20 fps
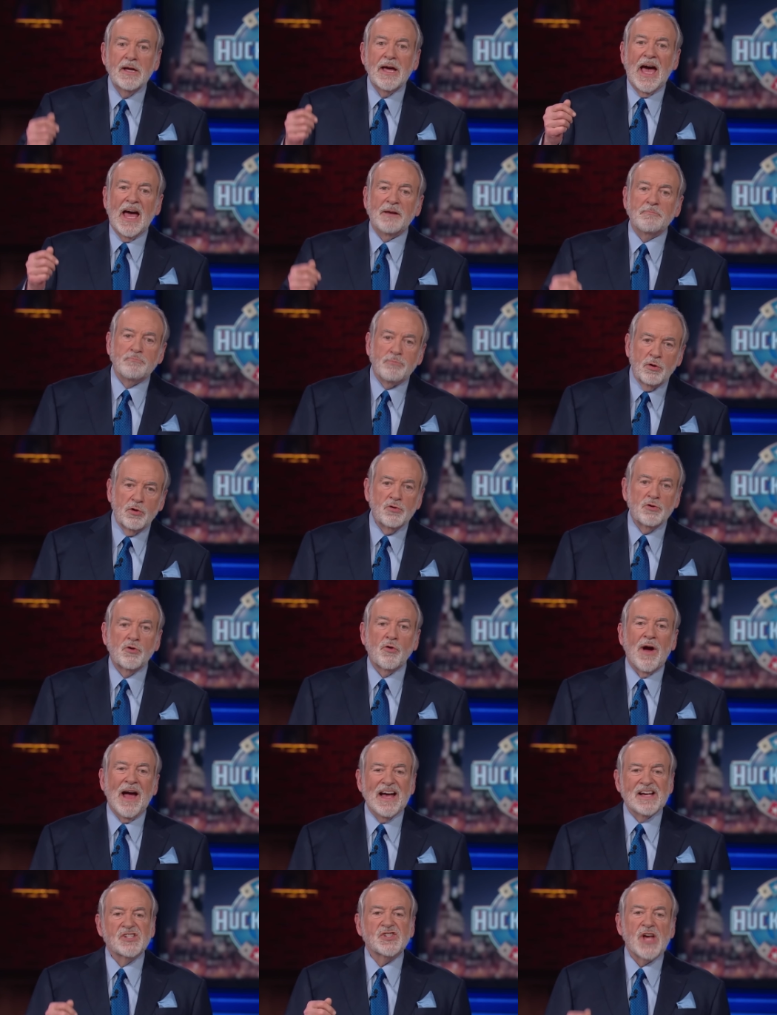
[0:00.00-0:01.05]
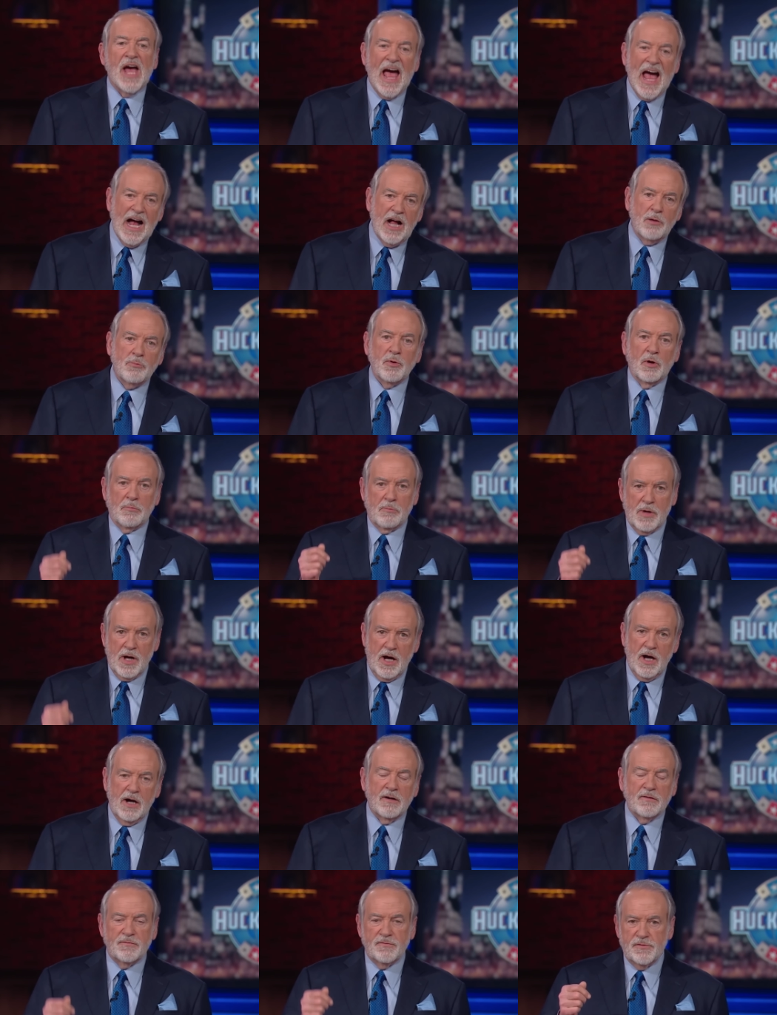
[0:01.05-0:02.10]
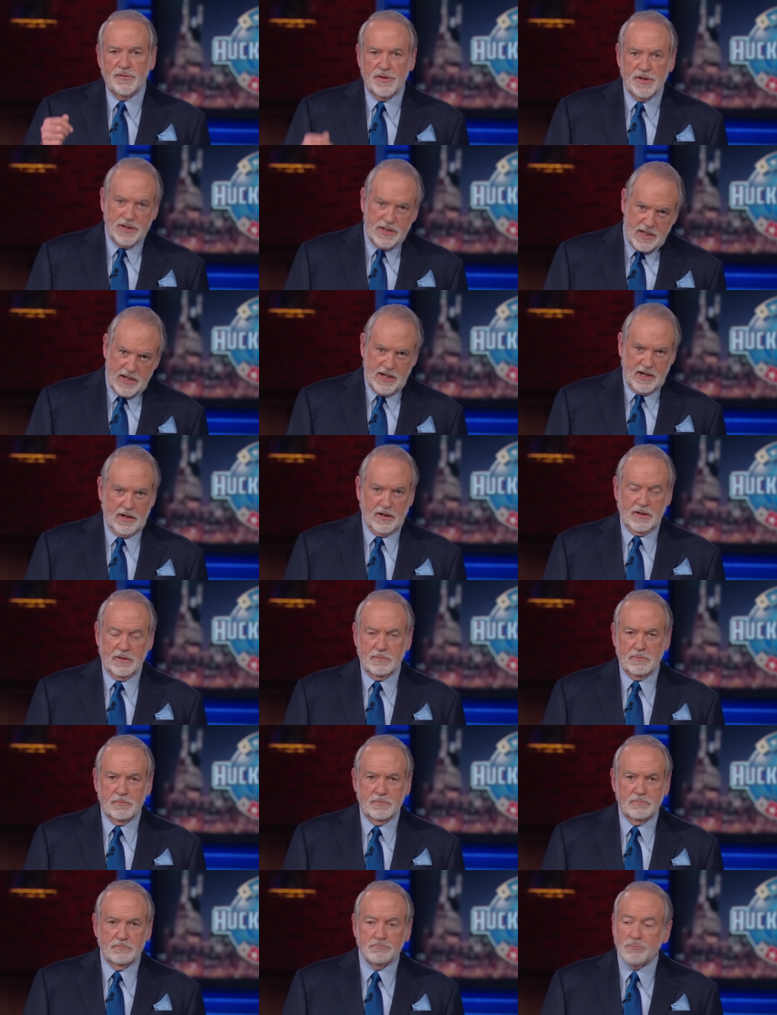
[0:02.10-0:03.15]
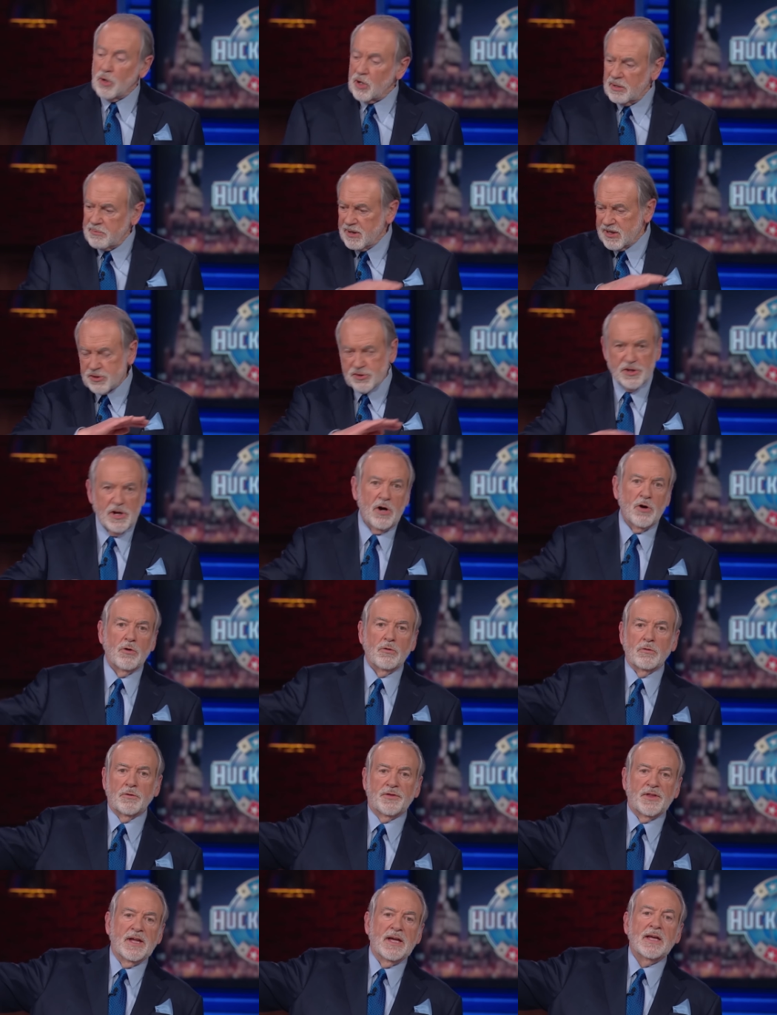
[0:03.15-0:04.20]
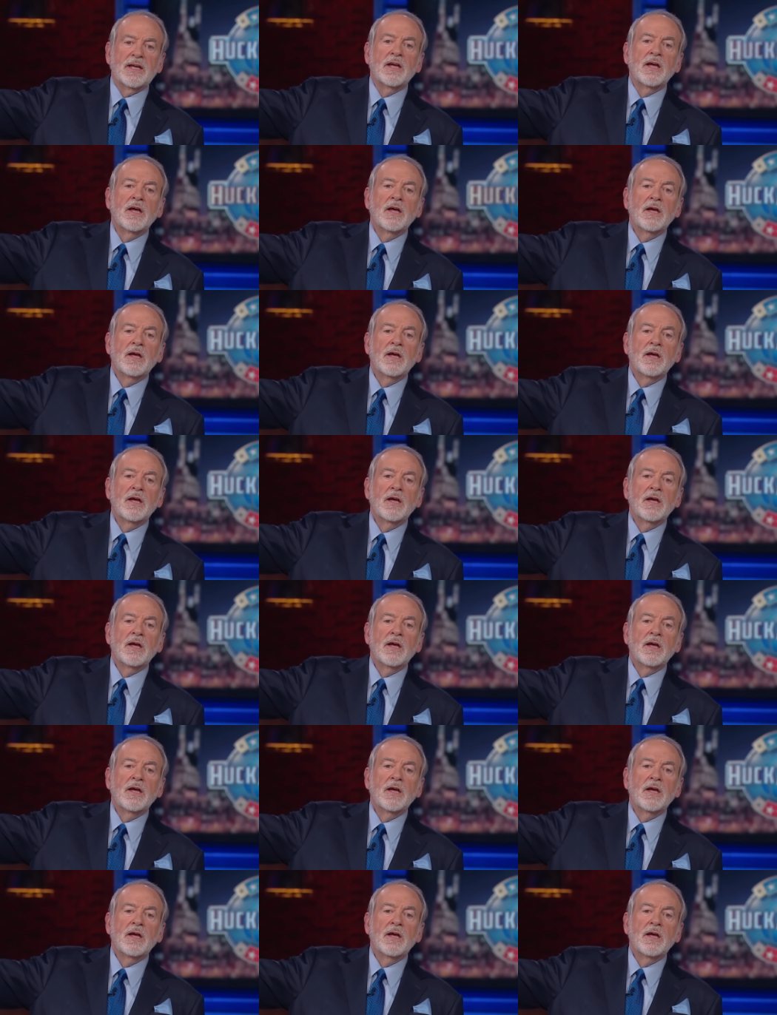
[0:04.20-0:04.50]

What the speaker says: and Bluegrass Album of the Year. Pretty much the whole thing.